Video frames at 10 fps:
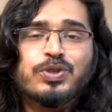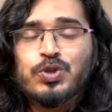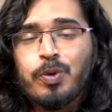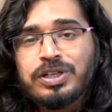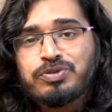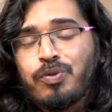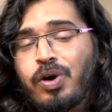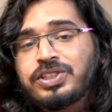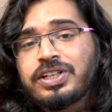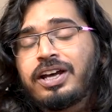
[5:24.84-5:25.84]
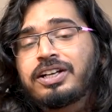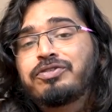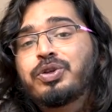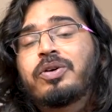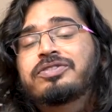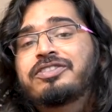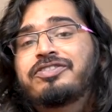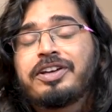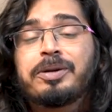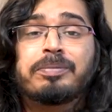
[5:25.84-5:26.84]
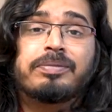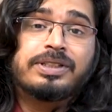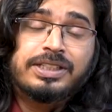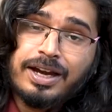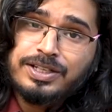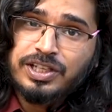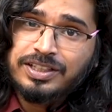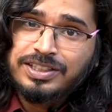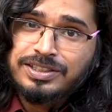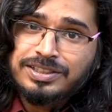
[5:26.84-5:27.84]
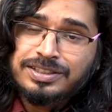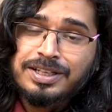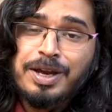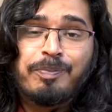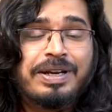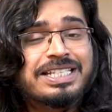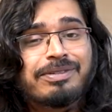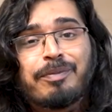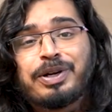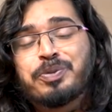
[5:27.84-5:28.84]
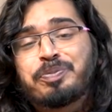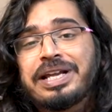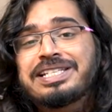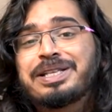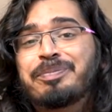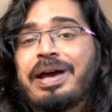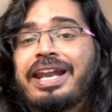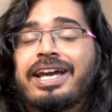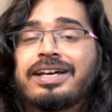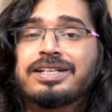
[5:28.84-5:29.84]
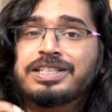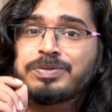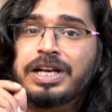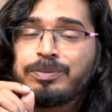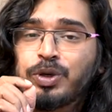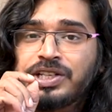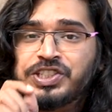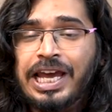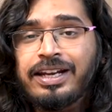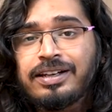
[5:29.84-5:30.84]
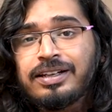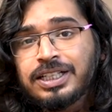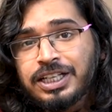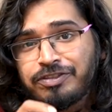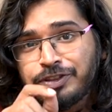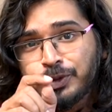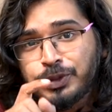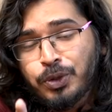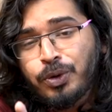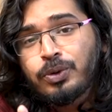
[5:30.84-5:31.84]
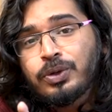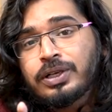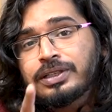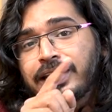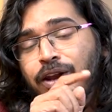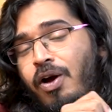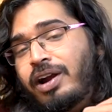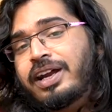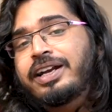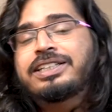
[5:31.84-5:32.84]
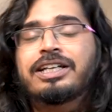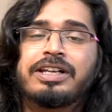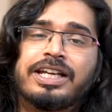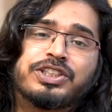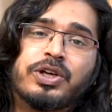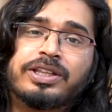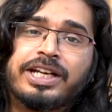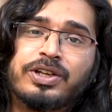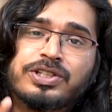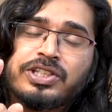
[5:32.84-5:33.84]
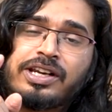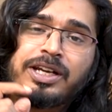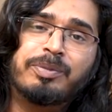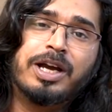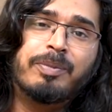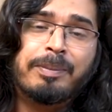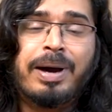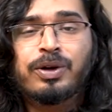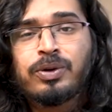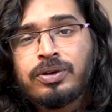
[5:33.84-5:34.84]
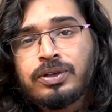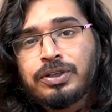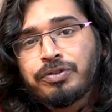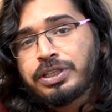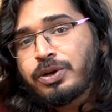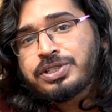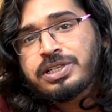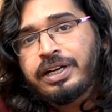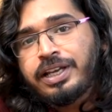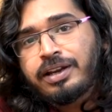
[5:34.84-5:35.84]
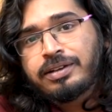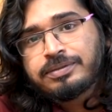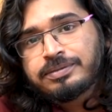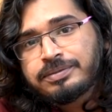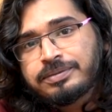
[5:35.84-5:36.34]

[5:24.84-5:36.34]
you so much for watching our review of the film Tuck Jagadish. Please remember to press the bell icon and subscribe to our channel. If you do, then Lord Ganesha will ensure that your children become MRO without studying.